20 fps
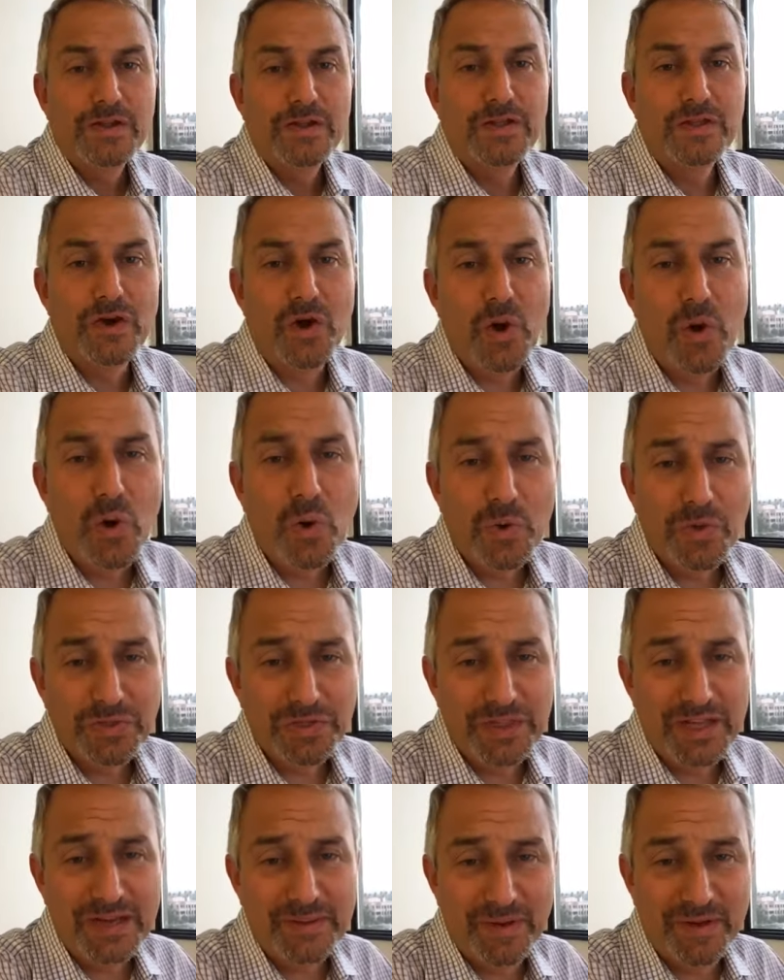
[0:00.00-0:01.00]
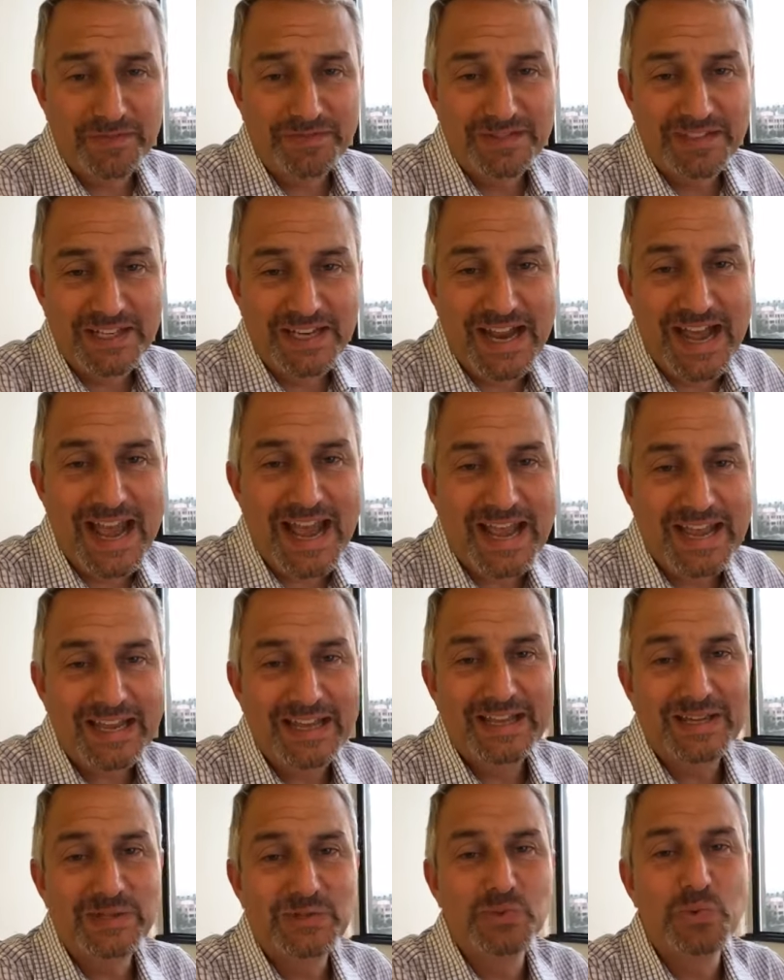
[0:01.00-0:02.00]
The whole theme of
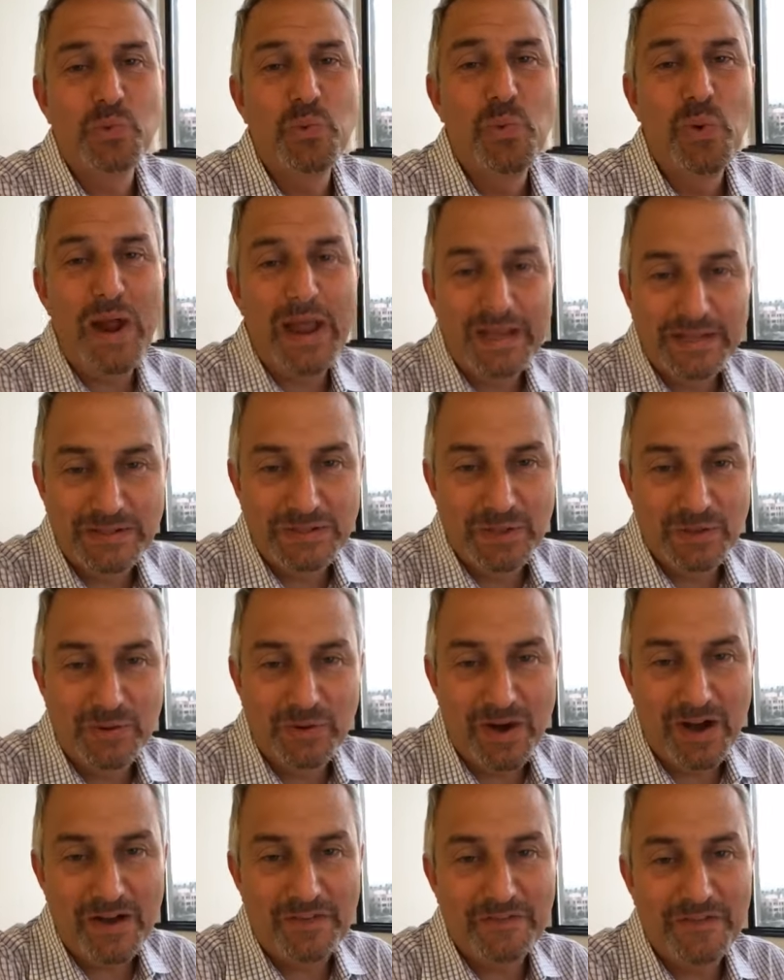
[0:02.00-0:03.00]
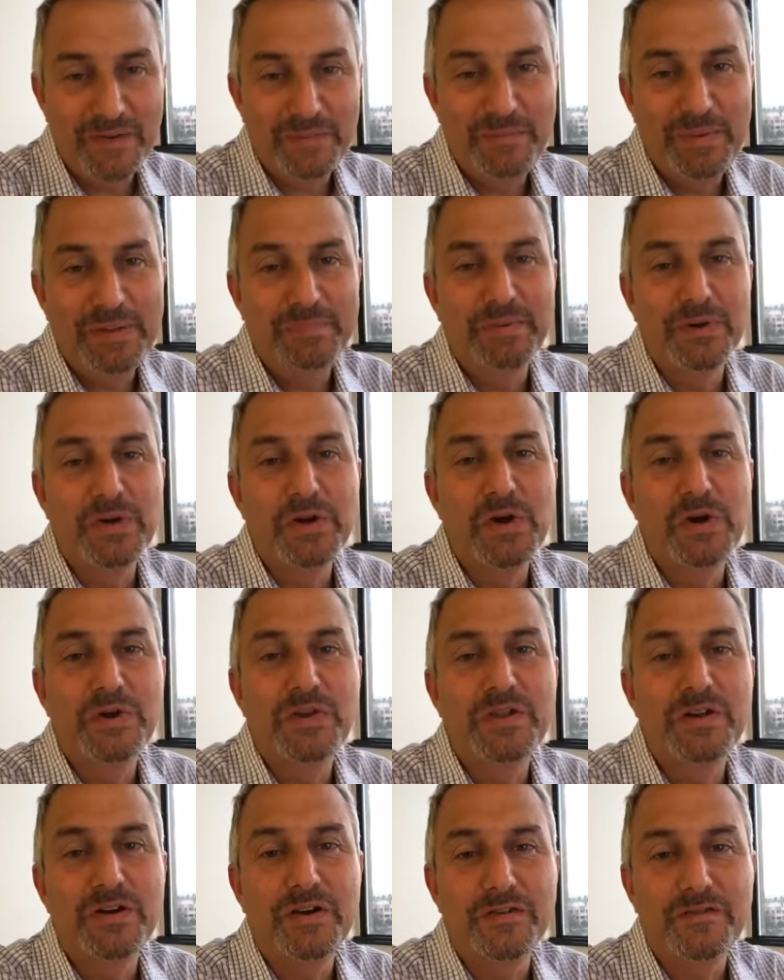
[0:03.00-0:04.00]
today is way too often people go
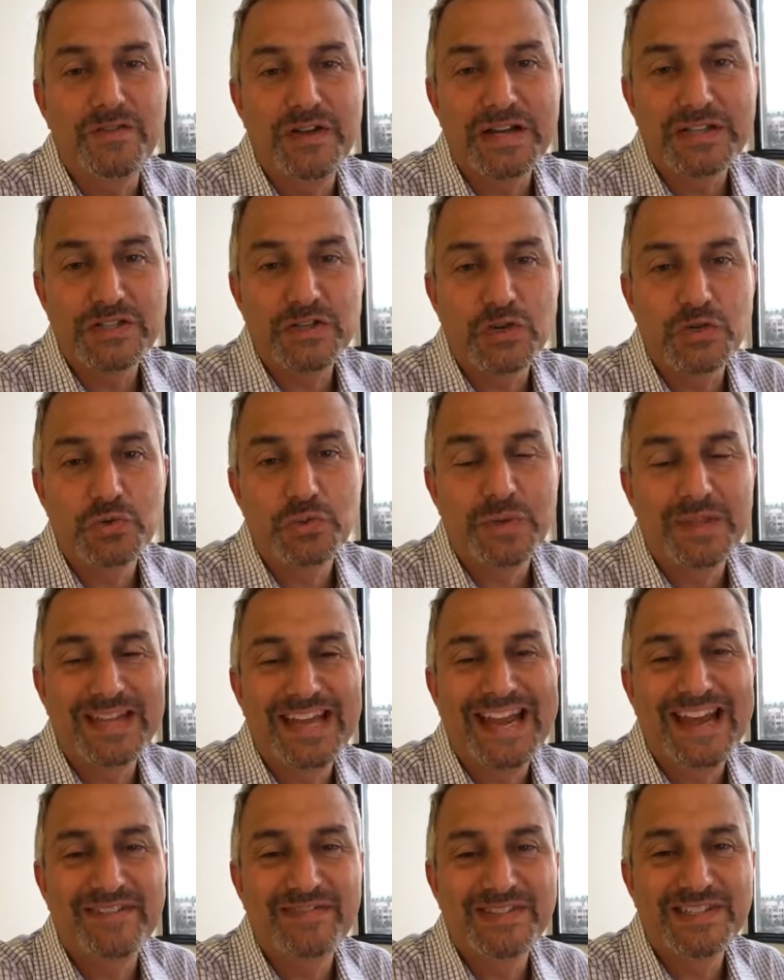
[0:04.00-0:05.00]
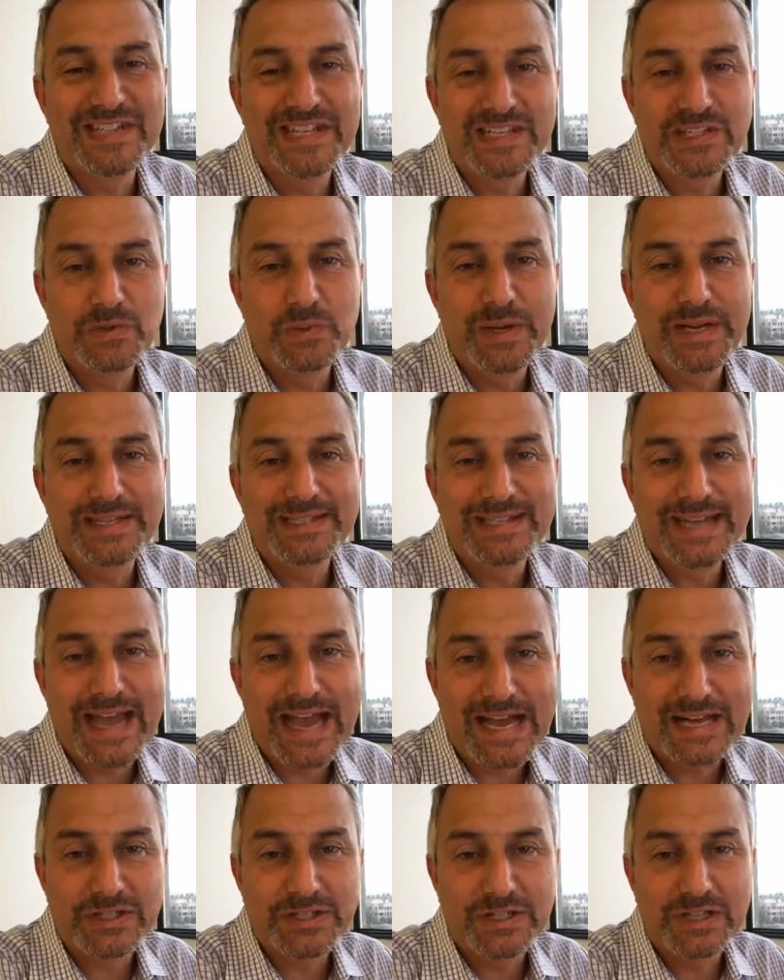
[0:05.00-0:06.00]
to their investors when they have 6 weeks
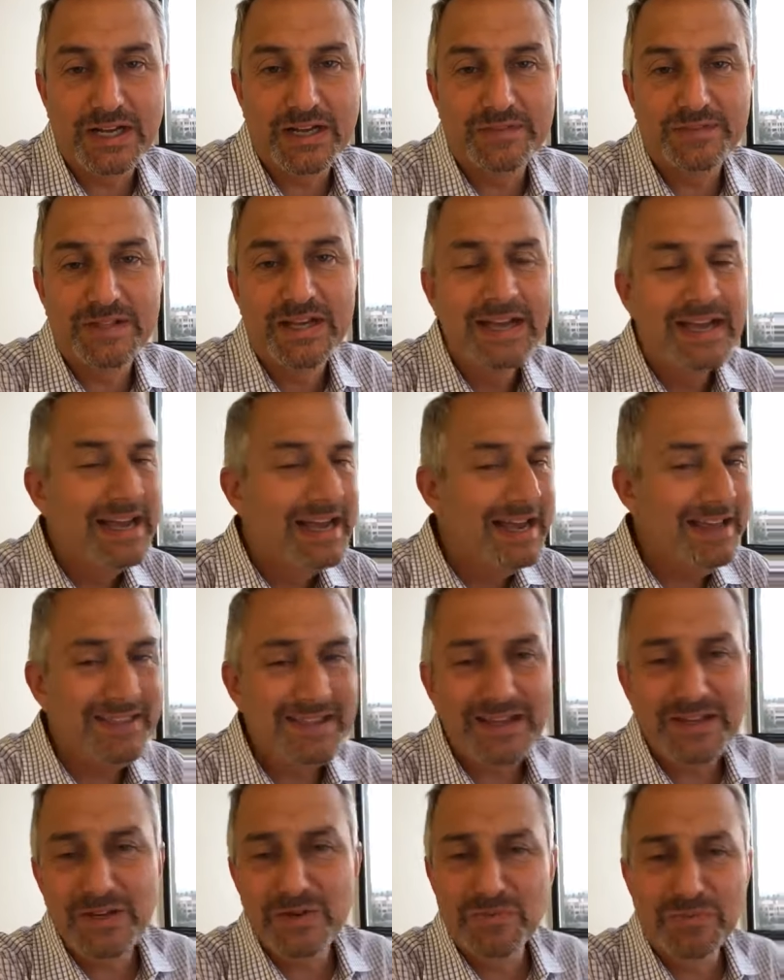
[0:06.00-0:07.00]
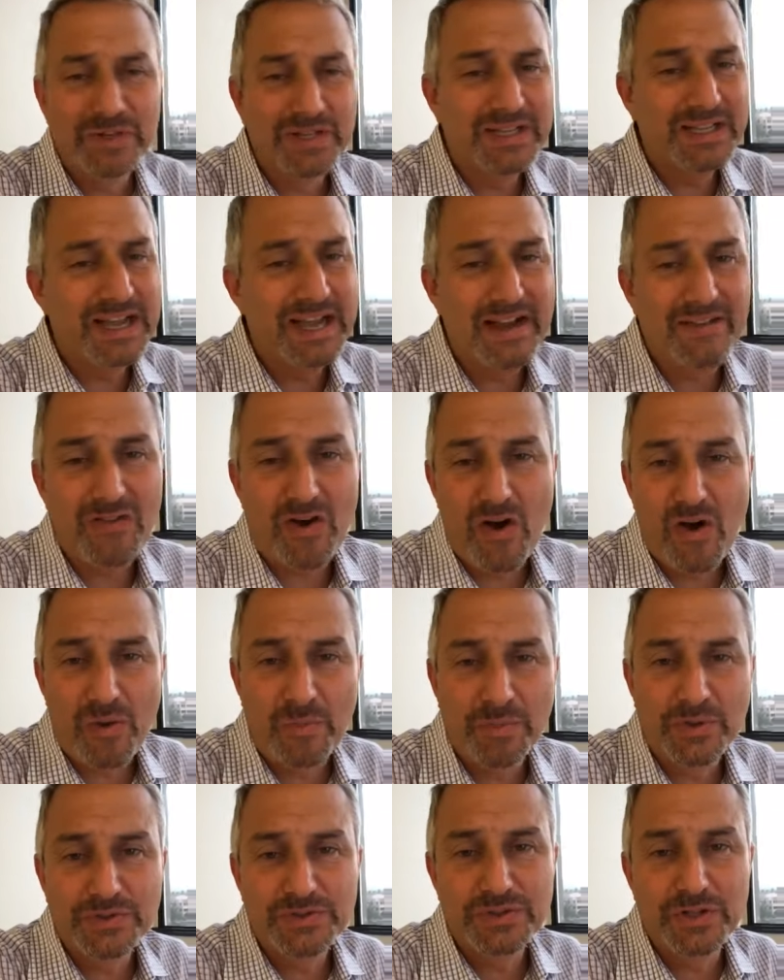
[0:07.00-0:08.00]
cash left, and then you really have
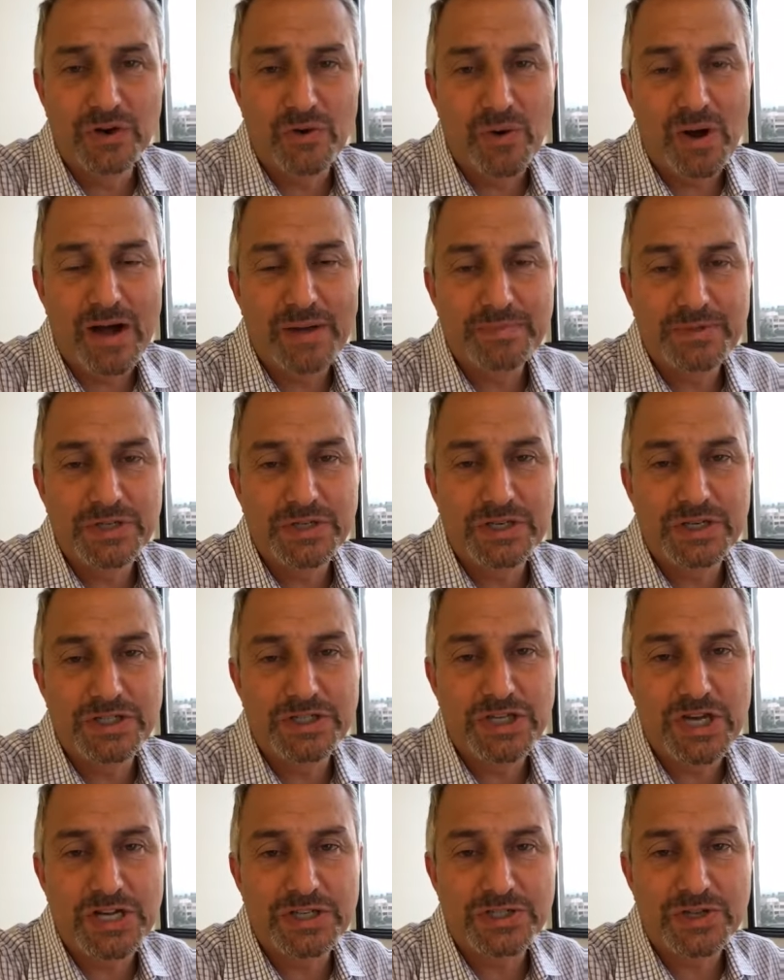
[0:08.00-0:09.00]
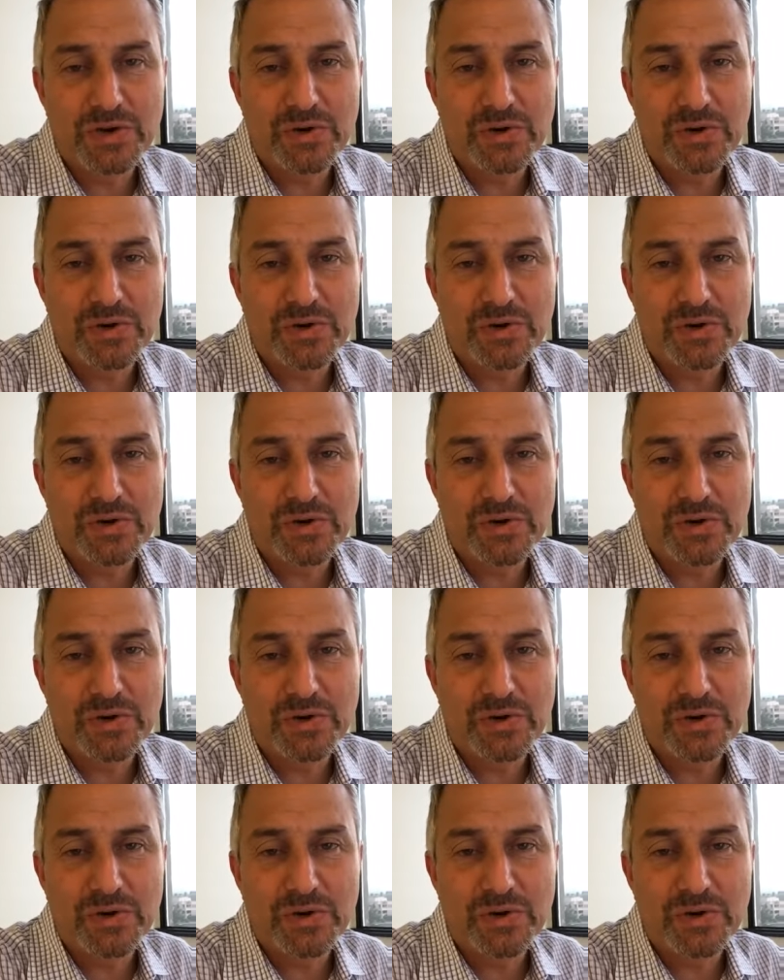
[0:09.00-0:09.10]
almost no option to change